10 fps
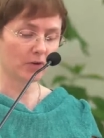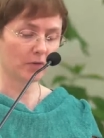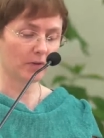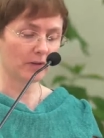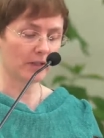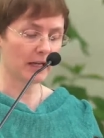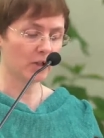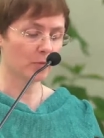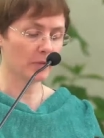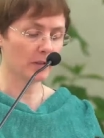of
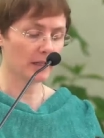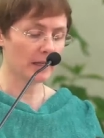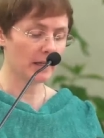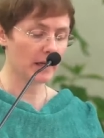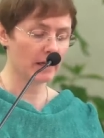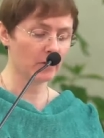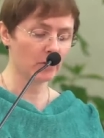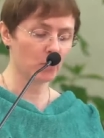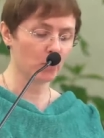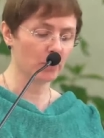attachment and anger
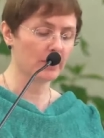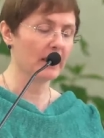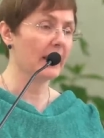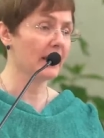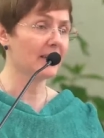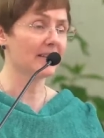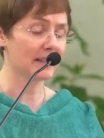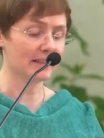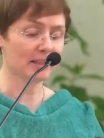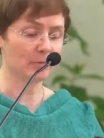toward any
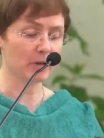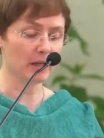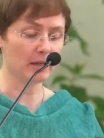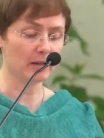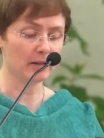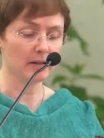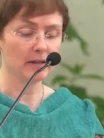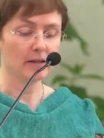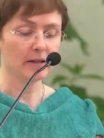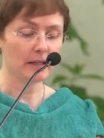sentient being,
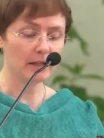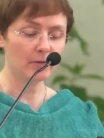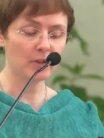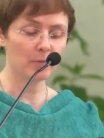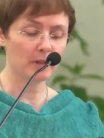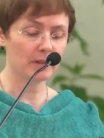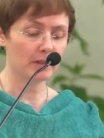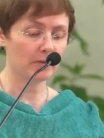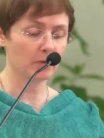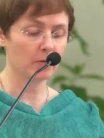
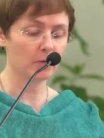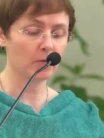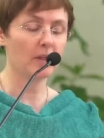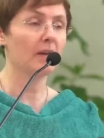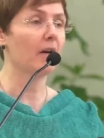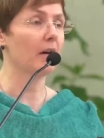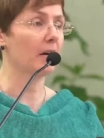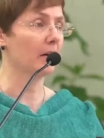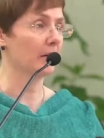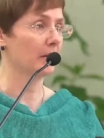irrespective of who they
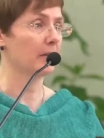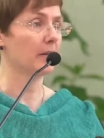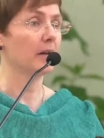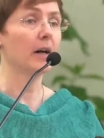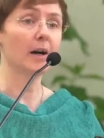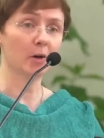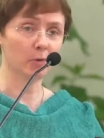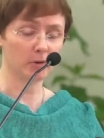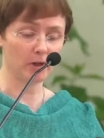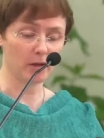are
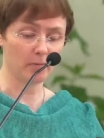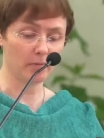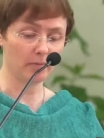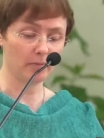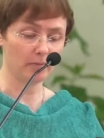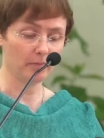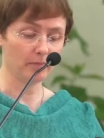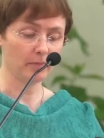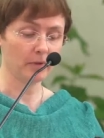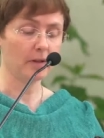overcome.
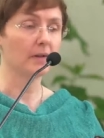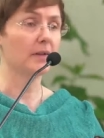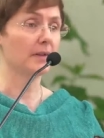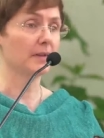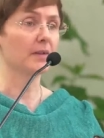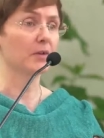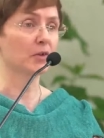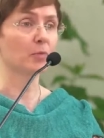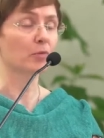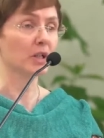This is the
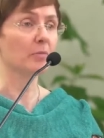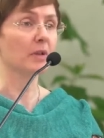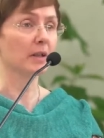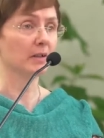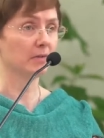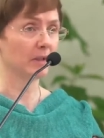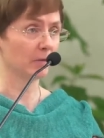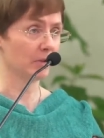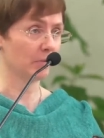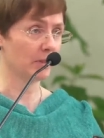supreme kind of
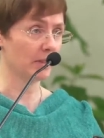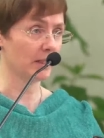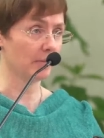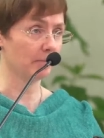equanimity.